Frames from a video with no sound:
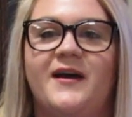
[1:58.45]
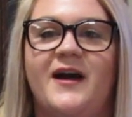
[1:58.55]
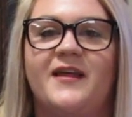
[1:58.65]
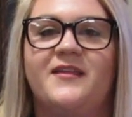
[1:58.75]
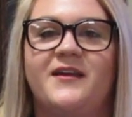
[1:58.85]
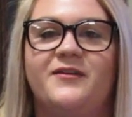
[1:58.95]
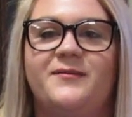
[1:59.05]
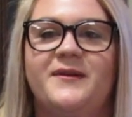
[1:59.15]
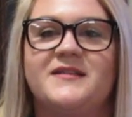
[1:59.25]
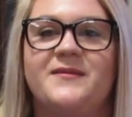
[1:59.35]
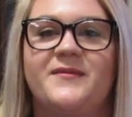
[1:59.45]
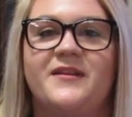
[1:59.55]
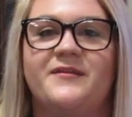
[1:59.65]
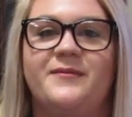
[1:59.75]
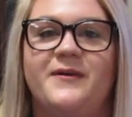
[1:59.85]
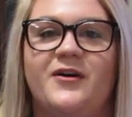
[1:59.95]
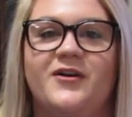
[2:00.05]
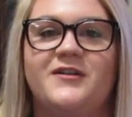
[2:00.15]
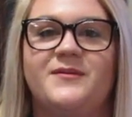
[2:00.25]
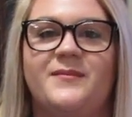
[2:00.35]
I think it would be something that would be
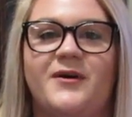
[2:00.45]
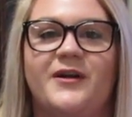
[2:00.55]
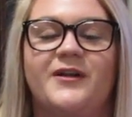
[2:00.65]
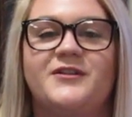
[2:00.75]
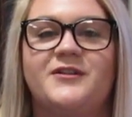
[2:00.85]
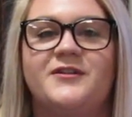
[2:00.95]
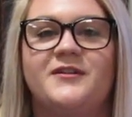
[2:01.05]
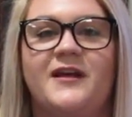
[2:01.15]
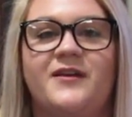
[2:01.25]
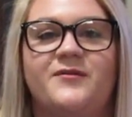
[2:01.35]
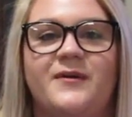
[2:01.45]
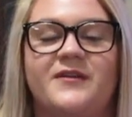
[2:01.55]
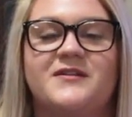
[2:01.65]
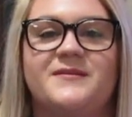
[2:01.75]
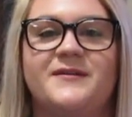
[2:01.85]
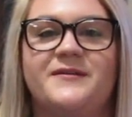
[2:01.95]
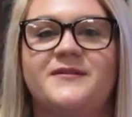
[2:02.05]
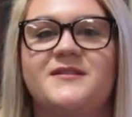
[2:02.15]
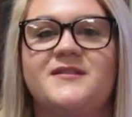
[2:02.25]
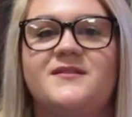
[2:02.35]
hard to monitor, like whether somebody
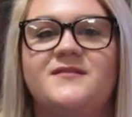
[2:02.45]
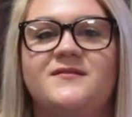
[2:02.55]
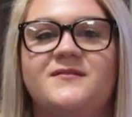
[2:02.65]
was